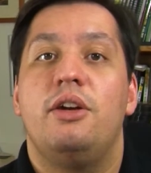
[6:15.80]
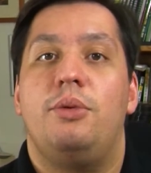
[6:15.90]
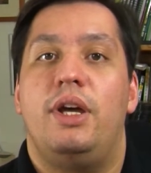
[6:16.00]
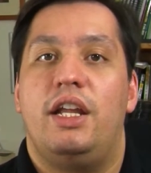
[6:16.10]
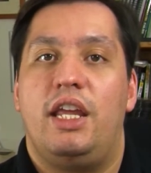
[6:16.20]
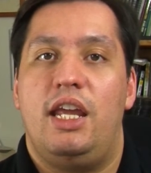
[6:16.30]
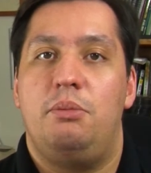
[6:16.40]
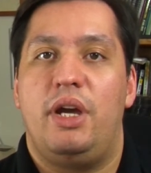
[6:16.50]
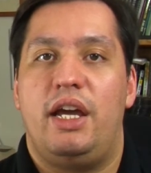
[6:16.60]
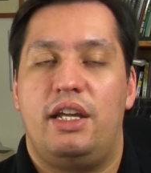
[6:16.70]
when I
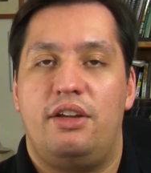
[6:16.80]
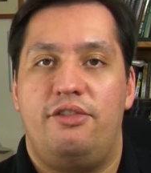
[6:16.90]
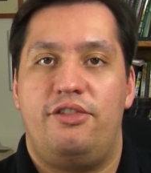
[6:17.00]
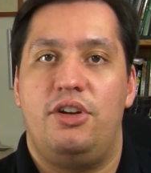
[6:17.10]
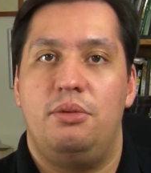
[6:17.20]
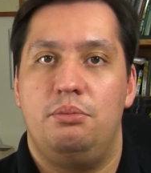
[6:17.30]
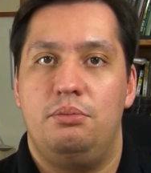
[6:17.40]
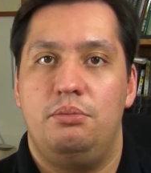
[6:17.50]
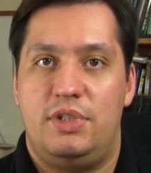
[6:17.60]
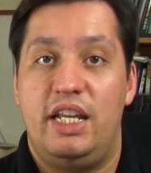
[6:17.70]
came back
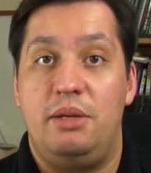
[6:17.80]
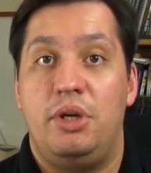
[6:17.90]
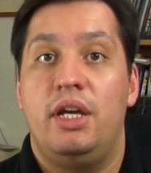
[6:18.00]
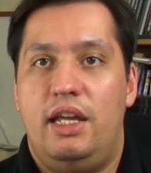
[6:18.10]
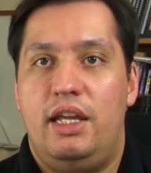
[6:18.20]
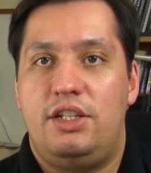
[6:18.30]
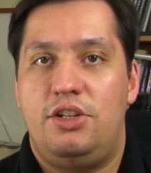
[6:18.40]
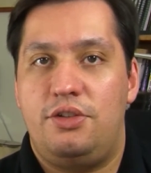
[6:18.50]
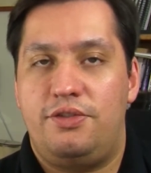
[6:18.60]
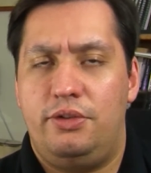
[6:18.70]
from sleep. It's
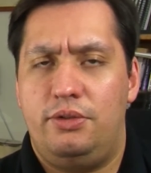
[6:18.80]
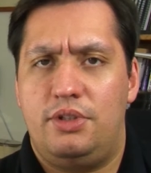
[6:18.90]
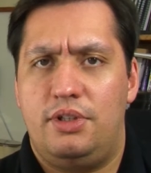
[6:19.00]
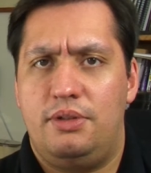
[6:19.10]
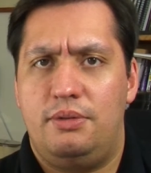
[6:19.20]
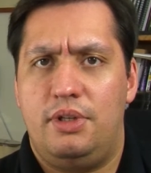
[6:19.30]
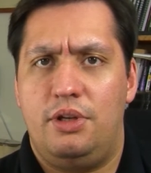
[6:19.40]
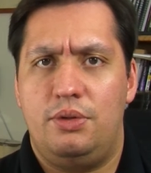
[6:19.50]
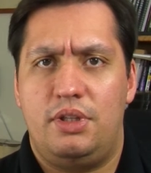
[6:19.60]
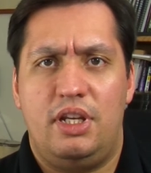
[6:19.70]
useful to
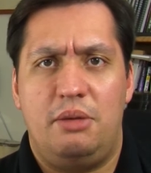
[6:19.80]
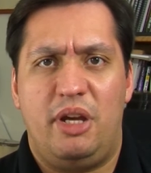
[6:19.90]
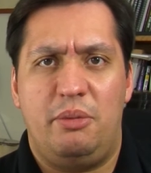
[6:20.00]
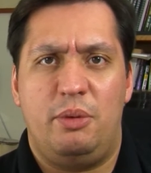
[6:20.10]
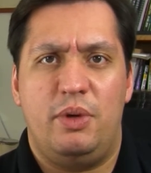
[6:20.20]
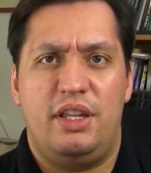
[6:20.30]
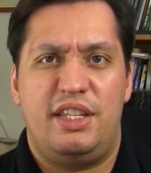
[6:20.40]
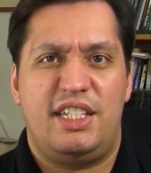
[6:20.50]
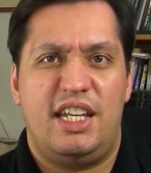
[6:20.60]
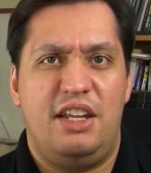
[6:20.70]
note that it might be worth
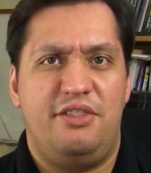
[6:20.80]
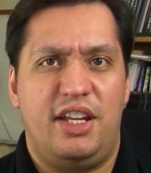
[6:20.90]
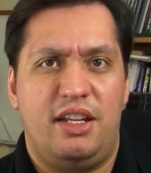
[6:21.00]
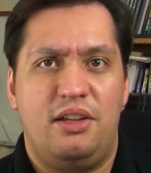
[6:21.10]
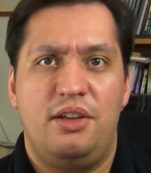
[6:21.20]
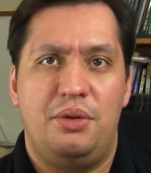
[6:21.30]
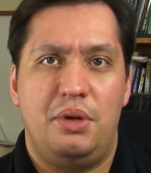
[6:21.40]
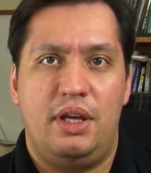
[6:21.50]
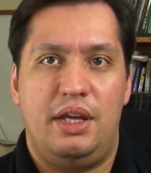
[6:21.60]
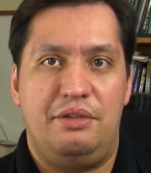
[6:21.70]
saving
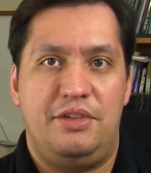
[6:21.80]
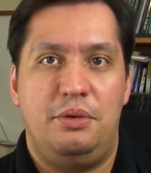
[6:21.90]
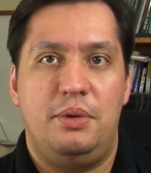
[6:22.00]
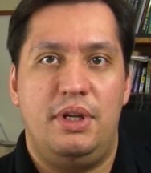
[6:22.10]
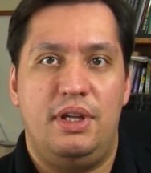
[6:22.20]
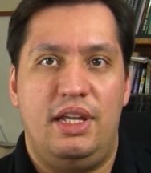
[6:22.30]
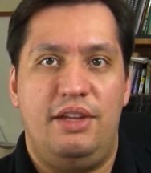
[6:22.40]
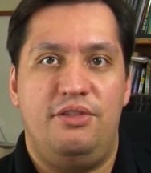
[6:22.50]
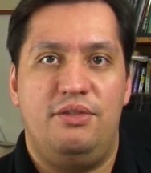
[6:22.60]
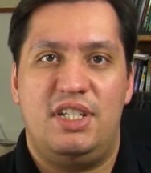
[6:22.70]
if you
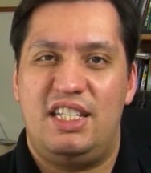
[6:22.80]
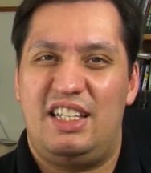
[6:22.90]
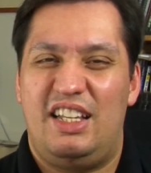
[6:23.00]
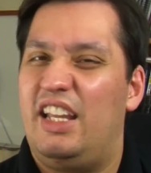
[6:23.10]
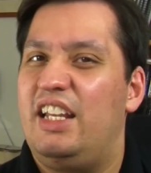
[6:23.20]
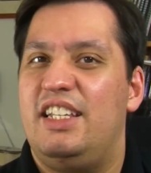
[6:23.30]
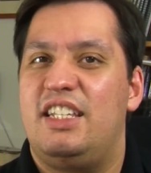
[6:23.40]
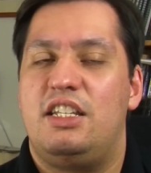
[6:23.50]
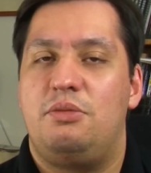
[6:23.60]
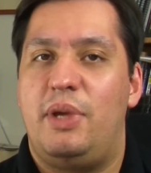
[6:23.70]
even slightly
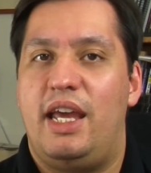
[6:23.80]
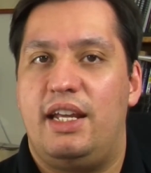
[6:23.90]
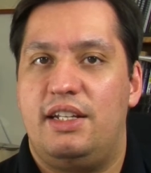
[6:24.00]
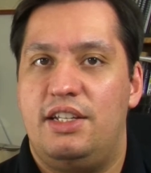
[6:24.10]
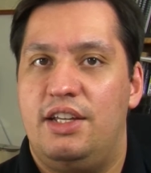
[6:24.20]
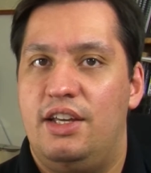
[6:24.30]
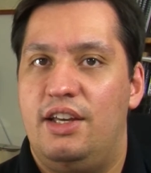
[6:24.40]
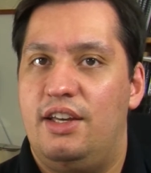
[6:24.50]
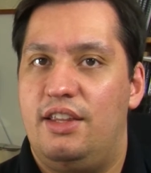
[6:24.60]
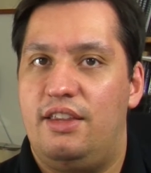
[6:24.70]
suspect
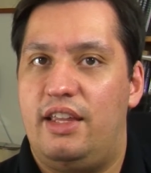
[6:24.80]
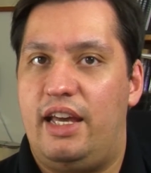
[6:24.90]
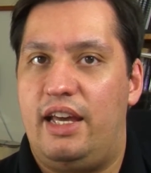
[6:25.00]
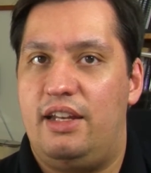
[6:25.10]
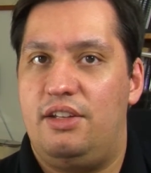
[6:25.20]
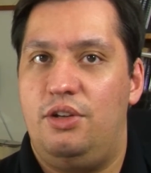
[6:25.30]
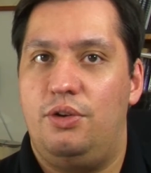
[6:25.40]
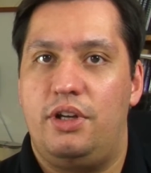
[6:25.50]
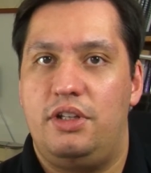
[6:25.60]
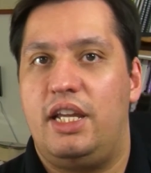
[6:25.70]
that
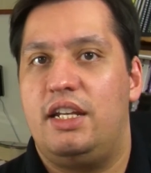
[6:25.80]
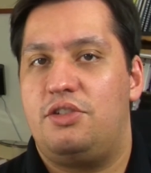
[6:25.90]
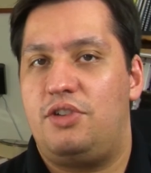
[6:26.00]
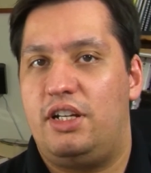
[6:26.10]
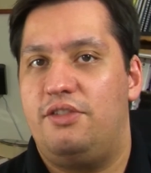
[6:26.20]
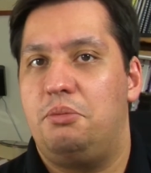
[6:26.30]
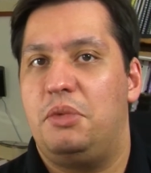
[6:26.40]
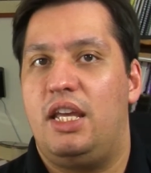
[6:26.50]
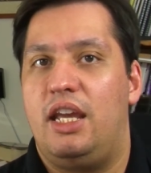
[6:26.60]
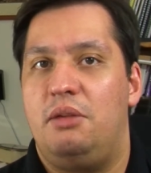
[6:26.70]
you're going to get distracted from
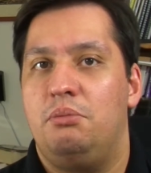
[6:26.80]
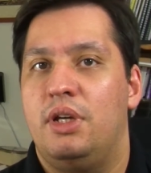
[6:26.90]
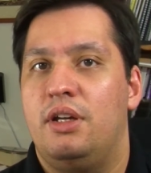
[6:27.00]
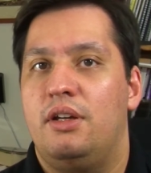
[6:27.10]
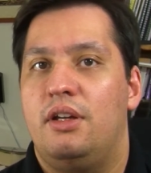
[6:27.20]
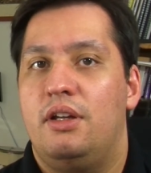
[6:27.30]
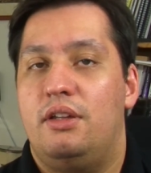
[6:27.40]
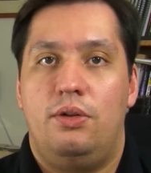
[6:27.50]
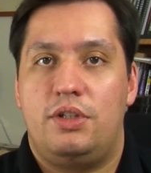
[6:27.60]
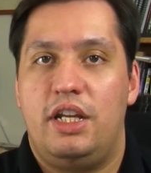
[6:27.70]
the game.
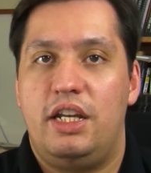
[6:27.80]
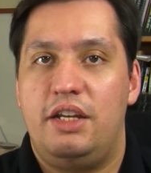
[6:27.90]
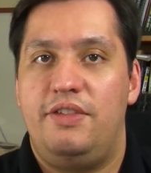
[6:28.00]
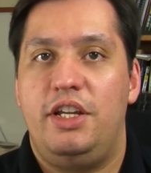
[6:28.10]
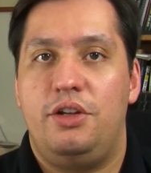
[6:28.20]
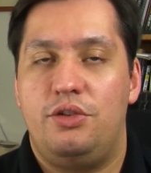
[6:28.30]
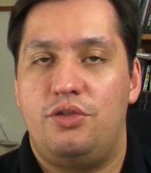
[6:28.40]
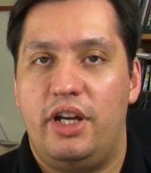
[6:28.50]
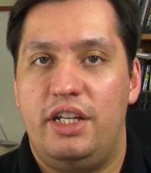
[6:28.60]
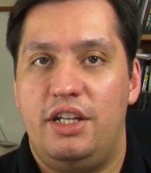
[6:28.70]
Alternatively, you could
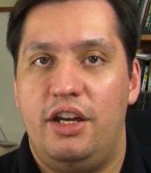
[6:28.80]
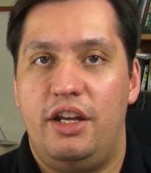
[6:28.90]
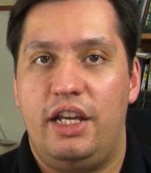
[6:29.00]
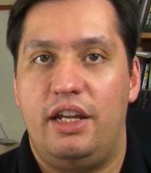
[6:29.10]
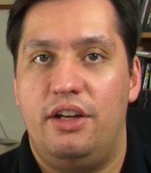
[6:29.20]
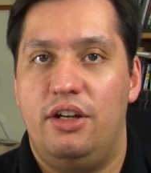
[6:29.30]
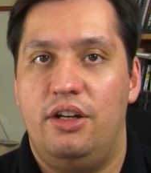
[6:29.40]
try turning